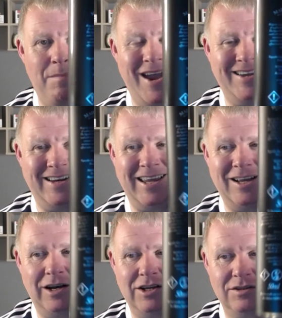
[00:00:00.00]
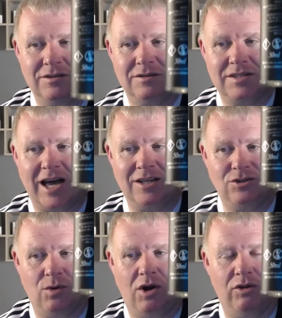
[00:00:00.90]
Made in England.
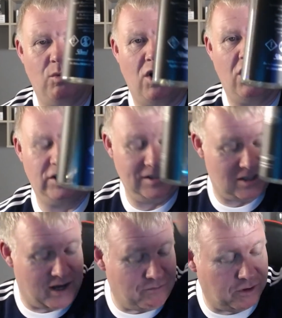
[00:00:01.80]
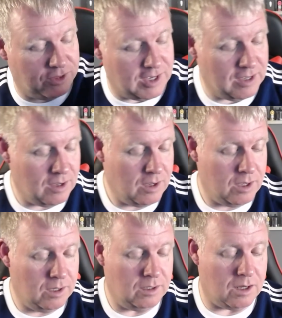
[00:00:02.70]
Tells you all the warnings and everything.
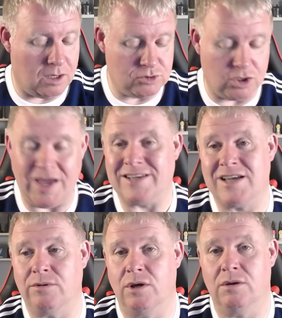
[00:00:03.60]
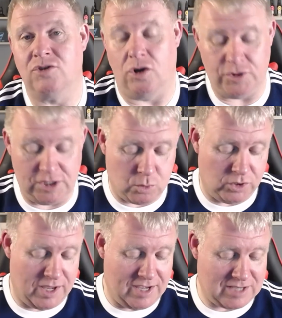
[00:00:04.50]
You know, so that's how you. So this
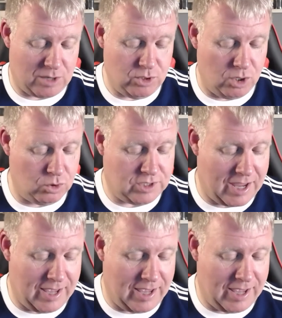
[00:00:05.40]
one is how you would get